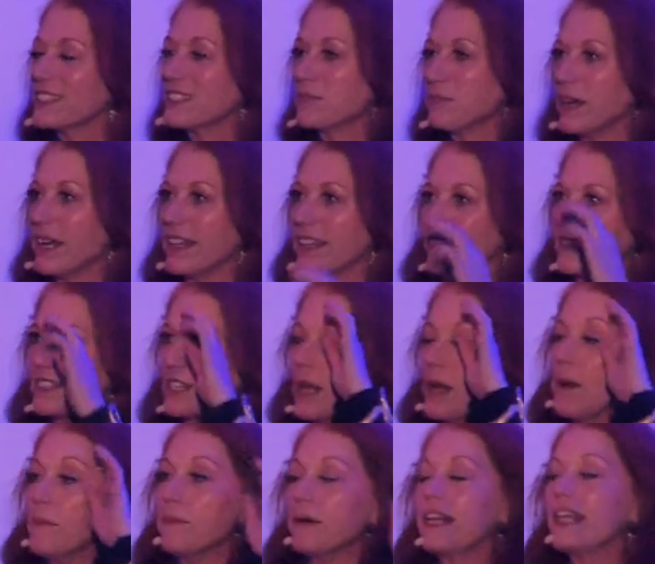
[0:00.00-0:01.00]
a sponge.
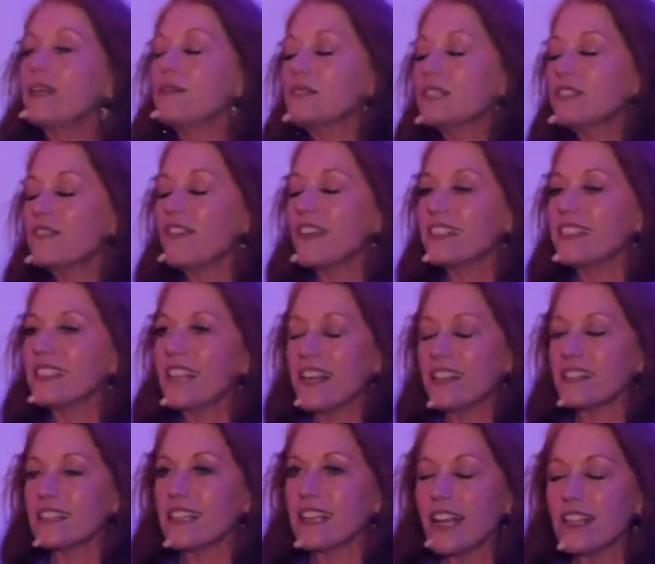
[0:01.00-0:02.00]
But he was
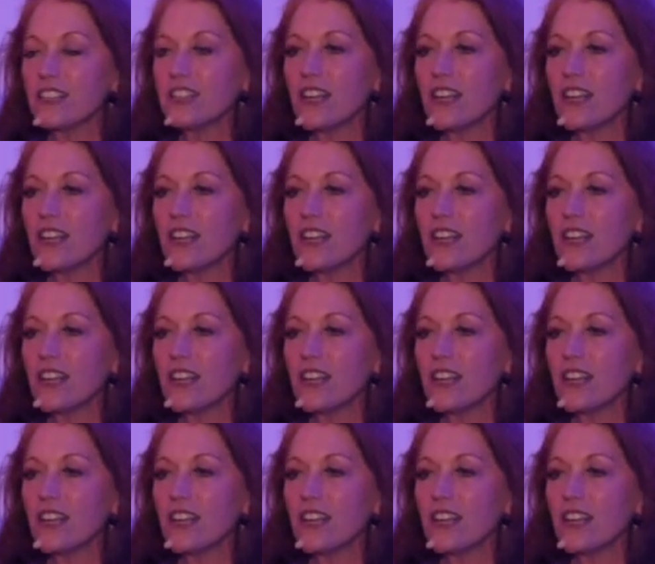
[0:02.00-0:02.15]
fantastic.